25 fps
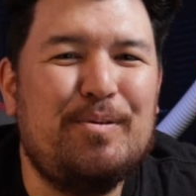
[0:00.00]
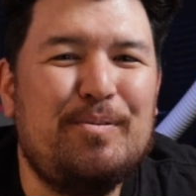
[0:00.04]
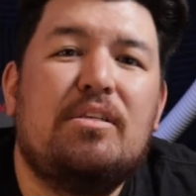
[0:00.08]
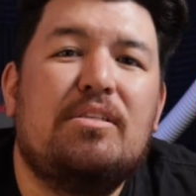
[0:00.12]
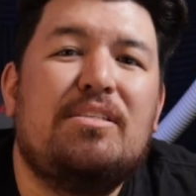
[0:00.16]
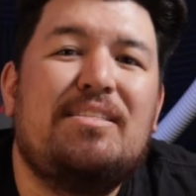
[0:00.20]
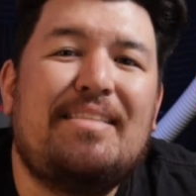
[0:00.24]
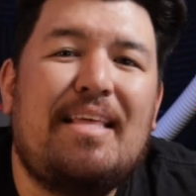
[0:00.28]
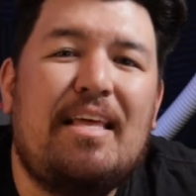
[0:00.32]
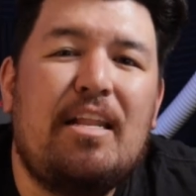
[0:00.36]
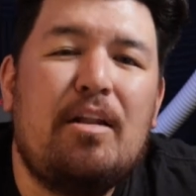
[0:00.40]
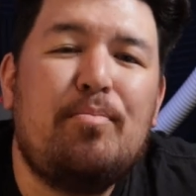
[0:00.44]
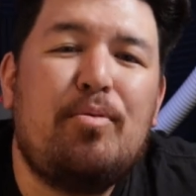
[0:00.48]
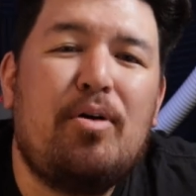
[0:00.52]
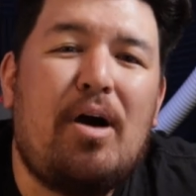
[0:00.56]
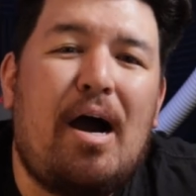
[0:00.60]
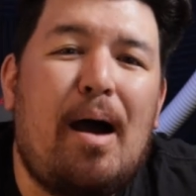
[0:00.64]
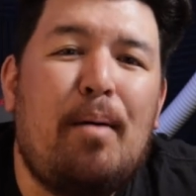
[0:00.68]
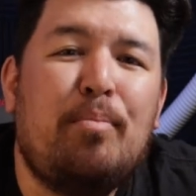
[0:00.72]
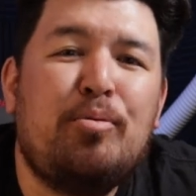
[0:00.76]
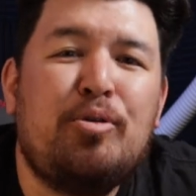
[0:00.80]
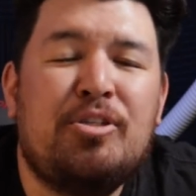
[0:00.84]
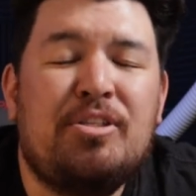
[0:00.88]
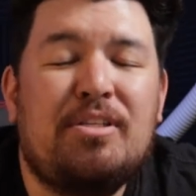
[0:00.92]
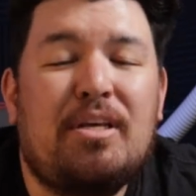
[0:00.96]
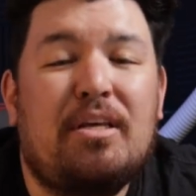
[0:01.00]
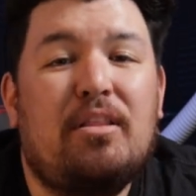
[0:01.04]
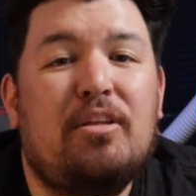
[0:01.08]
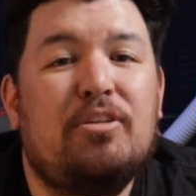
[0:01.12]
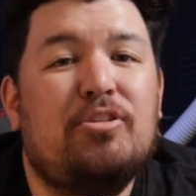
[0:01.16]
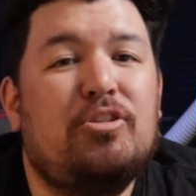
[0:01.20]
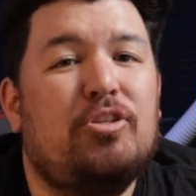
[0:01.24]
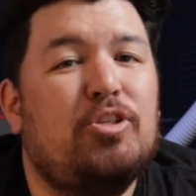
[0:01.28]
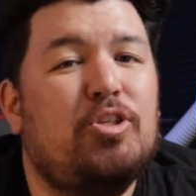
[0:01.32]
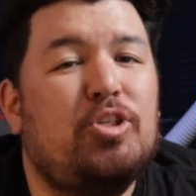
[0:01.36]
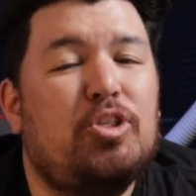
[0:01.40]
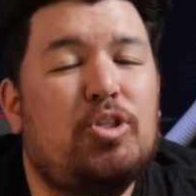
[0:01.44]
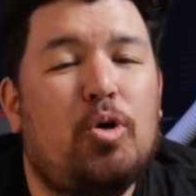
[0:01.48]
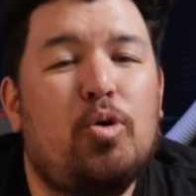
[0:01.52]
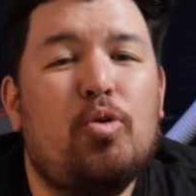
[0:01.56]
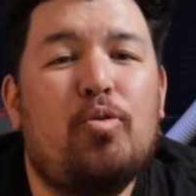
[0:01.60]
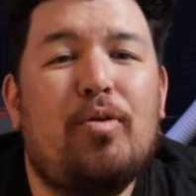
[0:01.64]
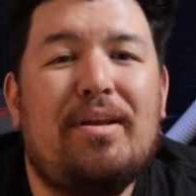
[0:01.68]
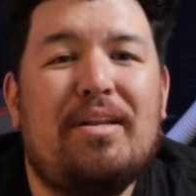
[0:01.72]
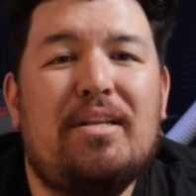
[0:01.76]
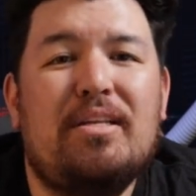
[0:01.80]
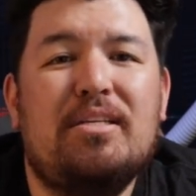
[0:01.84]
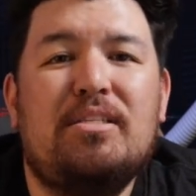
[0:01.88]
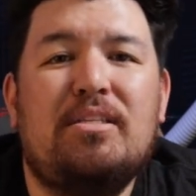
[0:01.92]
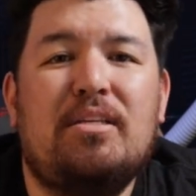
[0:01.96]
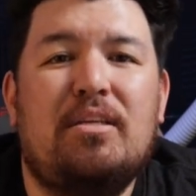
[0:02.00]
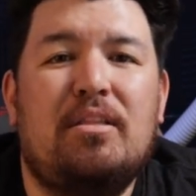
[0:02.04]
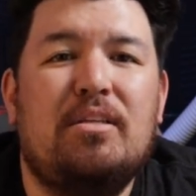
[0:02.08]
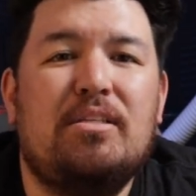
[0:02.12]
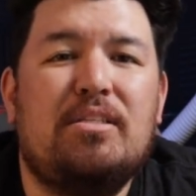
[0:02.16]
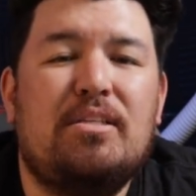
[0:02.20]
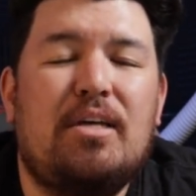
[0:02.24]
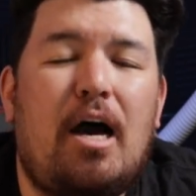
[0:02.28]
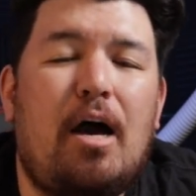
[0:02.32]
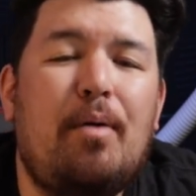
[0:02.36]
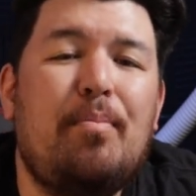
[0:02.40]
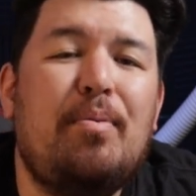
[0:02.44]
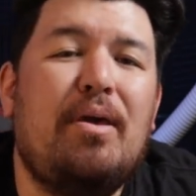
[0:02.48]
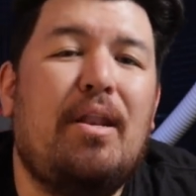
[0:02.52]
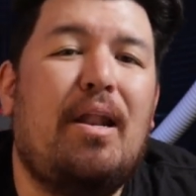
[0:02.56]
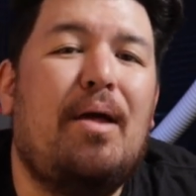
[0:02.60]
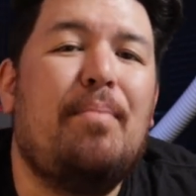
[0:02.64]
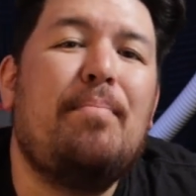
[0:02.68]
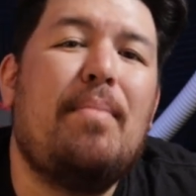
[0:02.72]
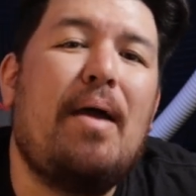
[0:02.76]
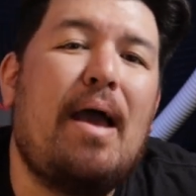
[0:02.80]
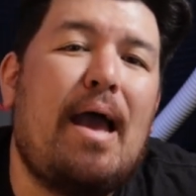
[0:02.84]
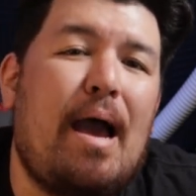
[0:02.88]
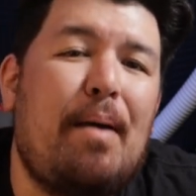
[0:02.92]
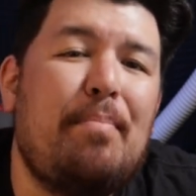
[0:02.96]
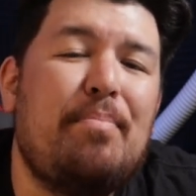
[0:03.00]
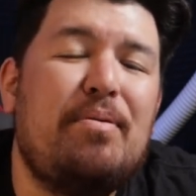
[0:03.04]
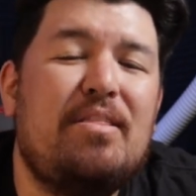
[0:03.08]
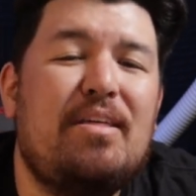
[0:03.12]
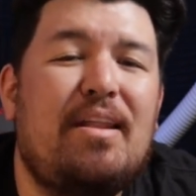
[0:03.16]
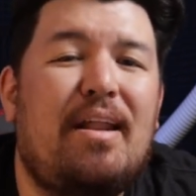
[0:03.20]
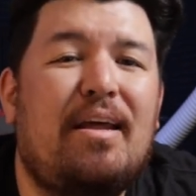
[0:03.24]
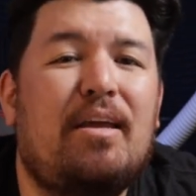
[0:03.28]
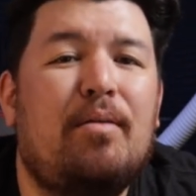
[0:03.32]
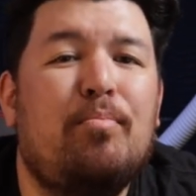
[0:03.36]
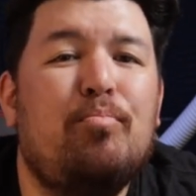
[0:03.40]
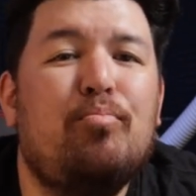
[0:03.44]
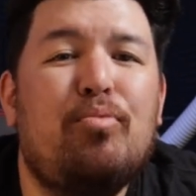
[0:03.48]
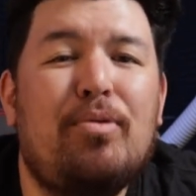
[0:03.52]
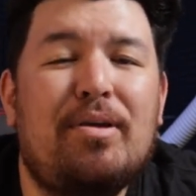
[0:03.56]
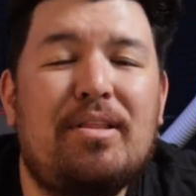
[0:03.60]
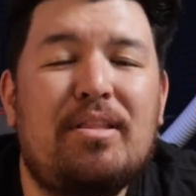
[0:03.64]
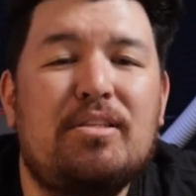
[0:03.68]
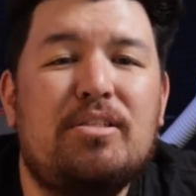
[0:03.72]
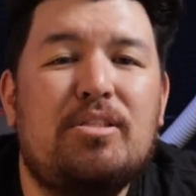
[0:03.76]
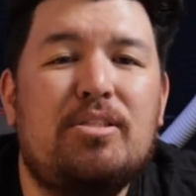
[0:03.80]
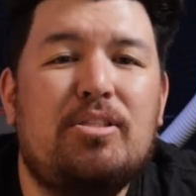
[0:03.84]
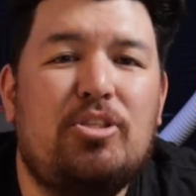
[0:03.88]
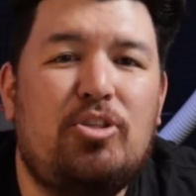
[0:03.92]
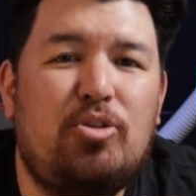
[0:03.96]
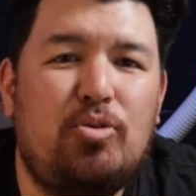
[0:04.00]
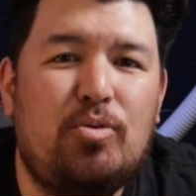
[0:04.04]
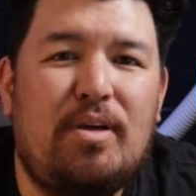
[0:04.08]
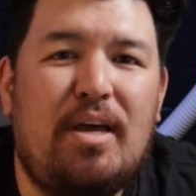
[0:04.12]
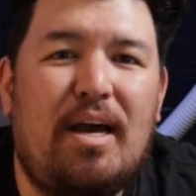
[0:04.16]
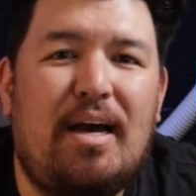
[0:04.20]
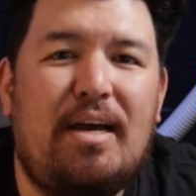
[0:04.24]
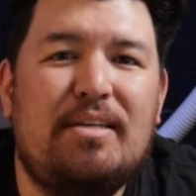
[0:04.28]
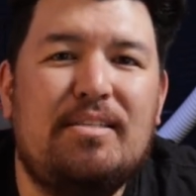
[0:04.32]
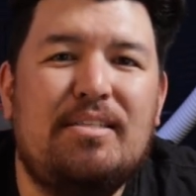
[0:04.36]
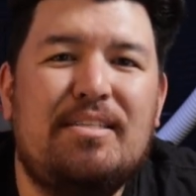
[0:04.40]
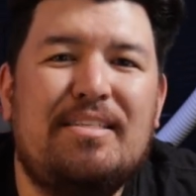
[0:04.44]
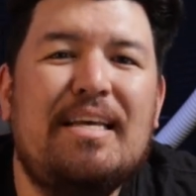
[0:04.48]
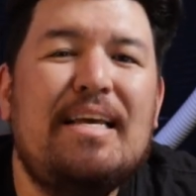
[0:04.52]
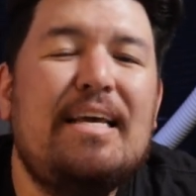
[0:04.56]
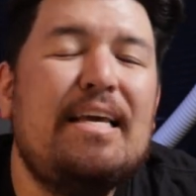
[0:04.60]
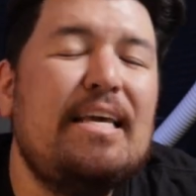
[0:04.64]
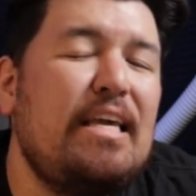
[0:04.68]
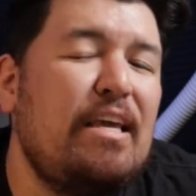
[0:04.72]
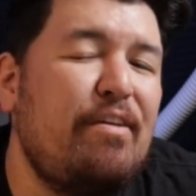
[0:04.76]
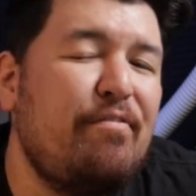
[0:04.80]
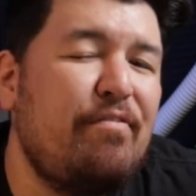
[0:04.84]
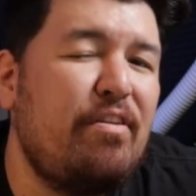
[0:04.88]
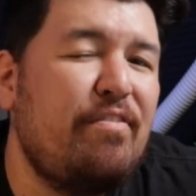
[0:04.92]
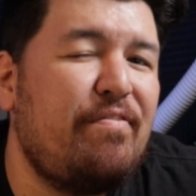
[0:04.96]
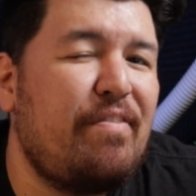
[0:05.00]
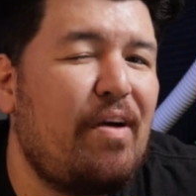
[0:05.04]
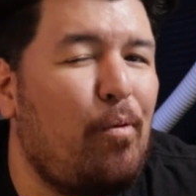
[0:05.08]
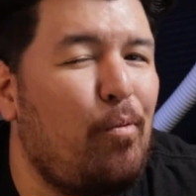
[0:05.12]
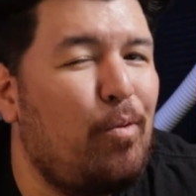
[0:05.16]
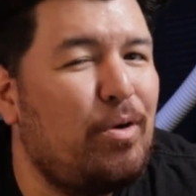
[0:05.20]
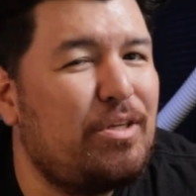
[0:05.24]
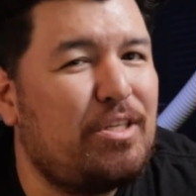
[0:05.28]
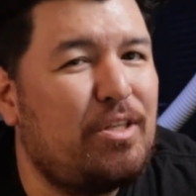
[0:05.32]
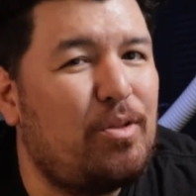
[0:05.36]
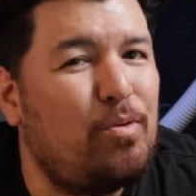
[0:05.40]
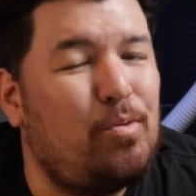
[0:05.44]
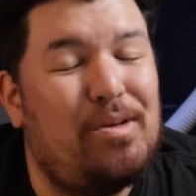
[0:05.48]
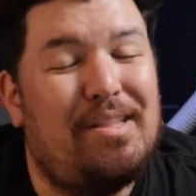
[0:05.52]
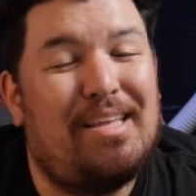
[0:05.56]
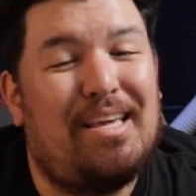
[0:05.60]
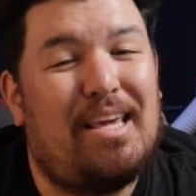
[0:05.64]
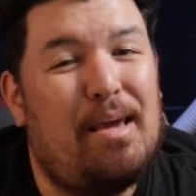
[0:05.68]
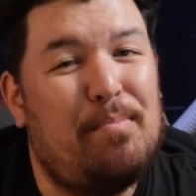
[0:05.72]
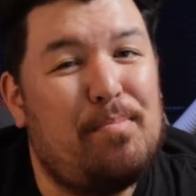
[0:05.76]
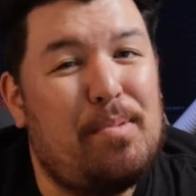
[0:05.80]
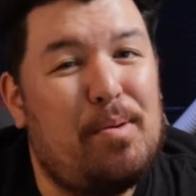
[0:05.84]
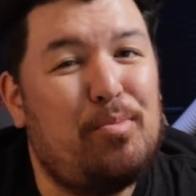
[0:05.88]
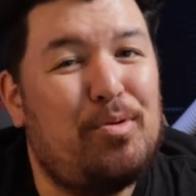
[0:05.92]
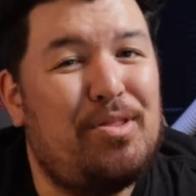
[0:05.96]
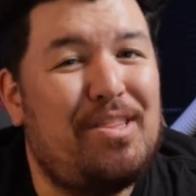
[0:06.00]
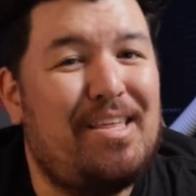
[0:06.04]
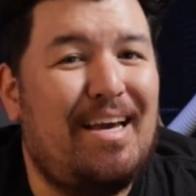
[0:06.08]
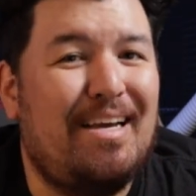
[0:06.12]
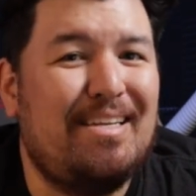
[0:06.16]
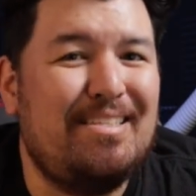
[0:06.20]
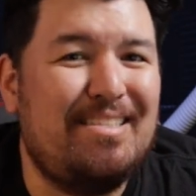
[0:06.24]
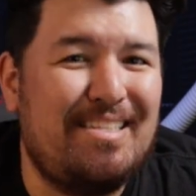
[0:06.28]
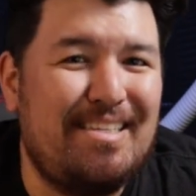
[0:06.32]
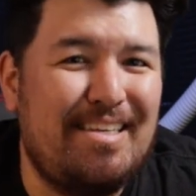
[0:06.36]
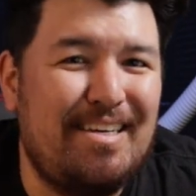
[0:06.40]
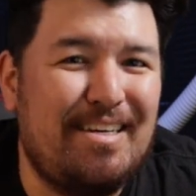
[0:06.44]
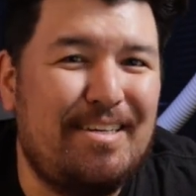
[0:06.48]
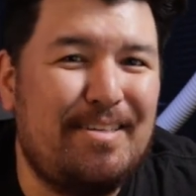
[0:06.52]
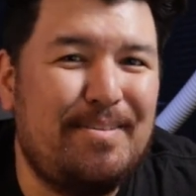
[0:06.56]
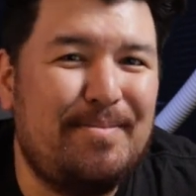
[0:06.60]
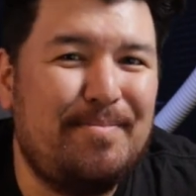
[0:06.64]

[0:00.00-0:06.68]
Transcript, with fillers: Sustainable options like this are so great to see in this hobby, and I'm happy that I can bring this to you guys, even if I wasn't the one that came up with the idea.